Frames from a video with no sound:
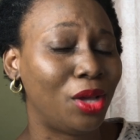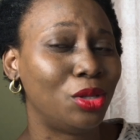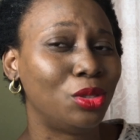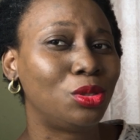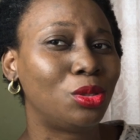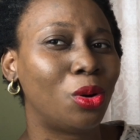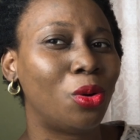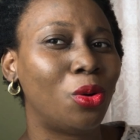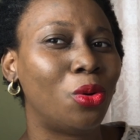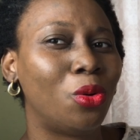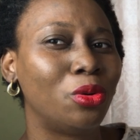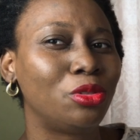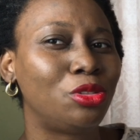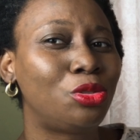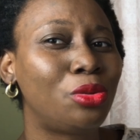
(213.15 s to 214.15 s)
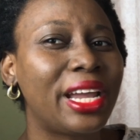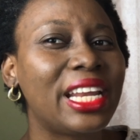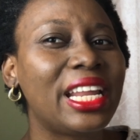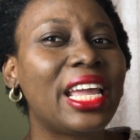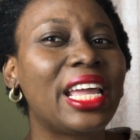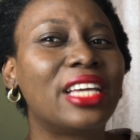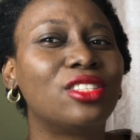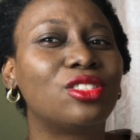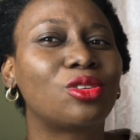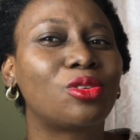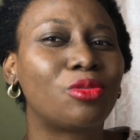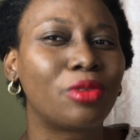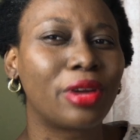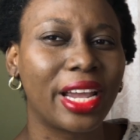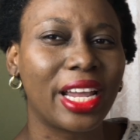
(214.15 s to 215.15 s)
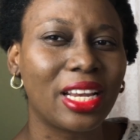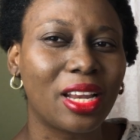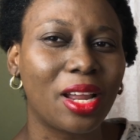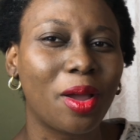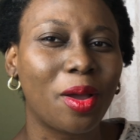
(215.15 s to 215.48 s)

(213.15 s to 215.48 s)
So training is great,